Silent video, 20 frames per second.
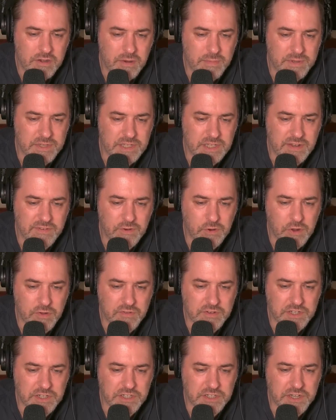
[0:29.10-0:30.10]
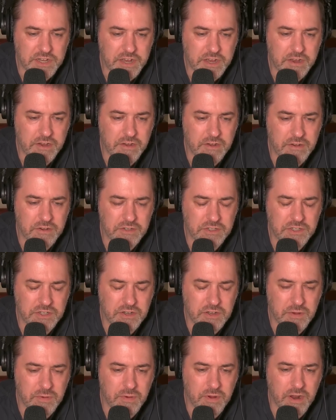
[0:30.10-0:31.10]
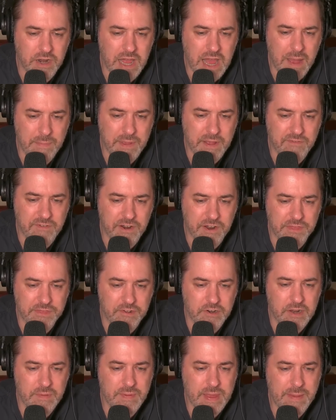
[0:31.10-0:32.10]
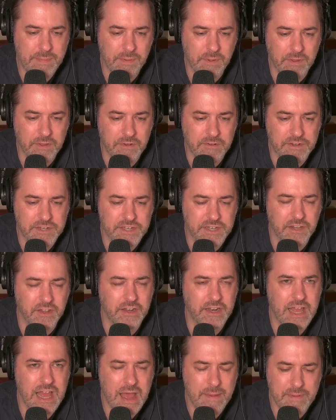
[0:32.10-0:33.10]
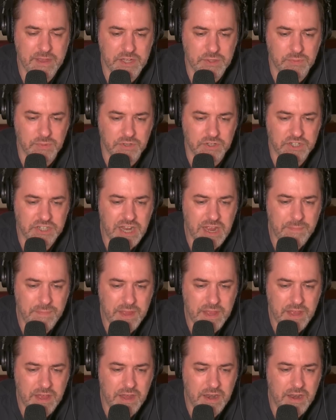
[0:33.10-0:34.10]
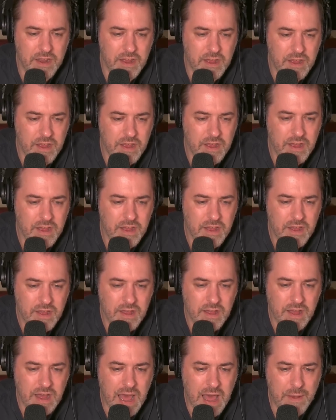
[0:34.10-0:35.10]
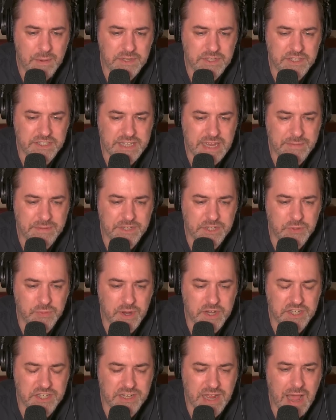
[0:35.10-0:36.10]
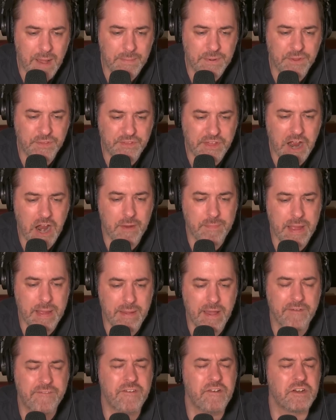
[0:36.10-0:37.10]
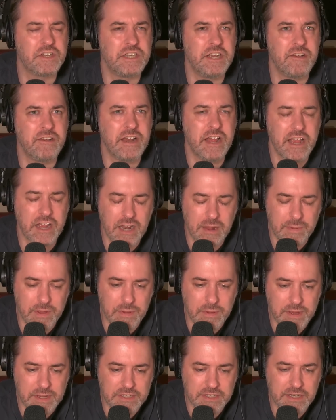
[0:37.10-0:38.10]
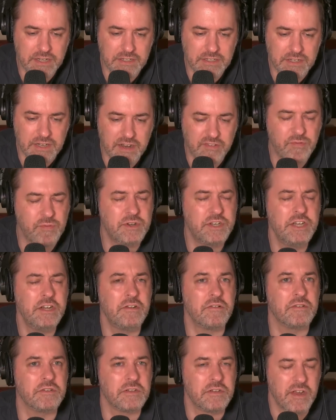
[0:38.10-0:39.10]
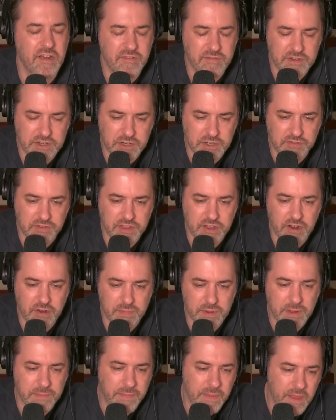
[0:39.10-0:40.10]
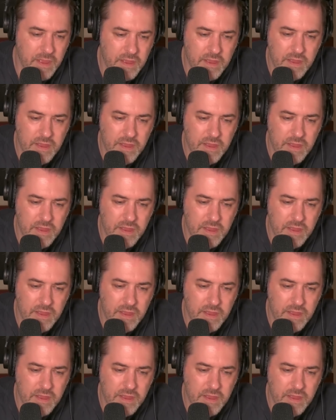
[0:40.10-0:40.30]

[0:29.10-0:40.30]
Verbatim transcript: Darby says, "I've known you for 6 years. You were unhappy in front of 30 people. You're still unhappy as world champion. I was in the same situation. I went to therapy my first year in AEW," he says, and everyone cheers. Cheers for therapy.